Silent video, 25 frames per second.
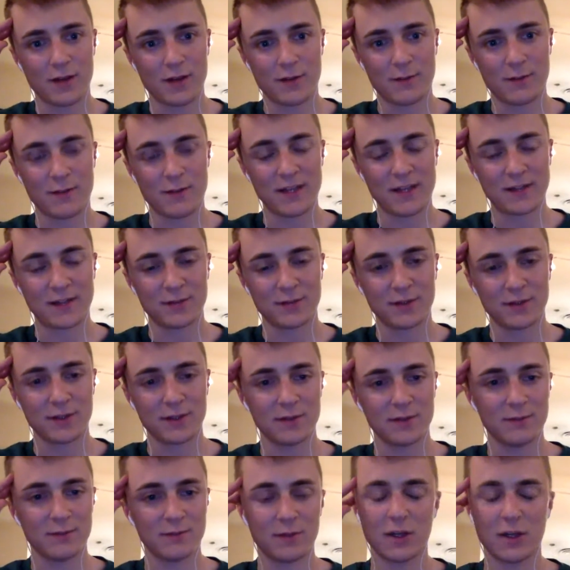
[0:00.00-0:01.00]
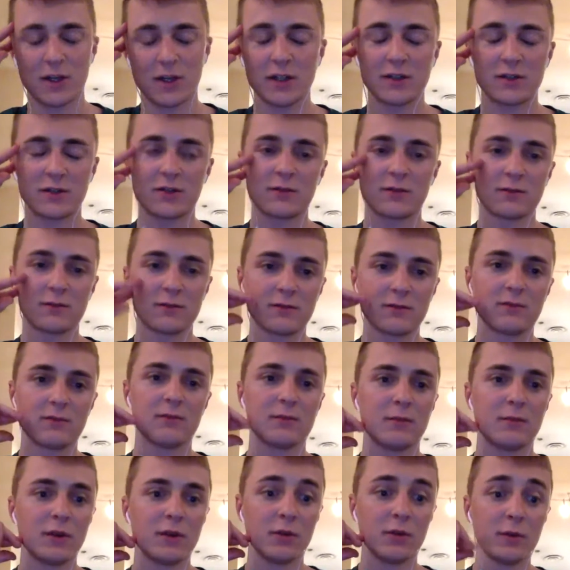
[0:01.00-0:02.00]
mess with it much.
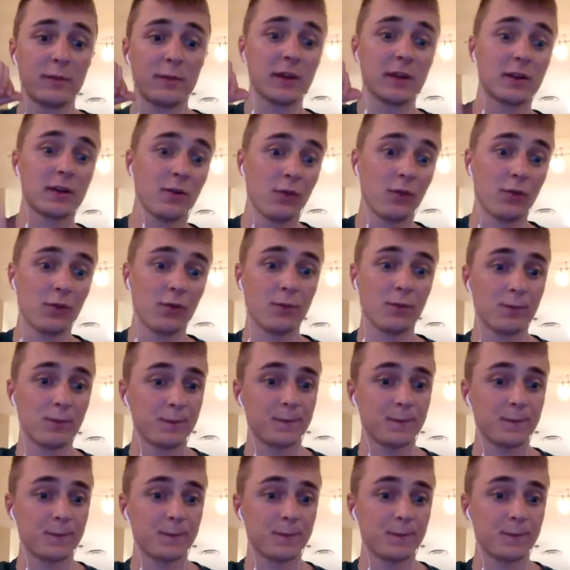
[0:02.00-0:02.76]
But it would be cool.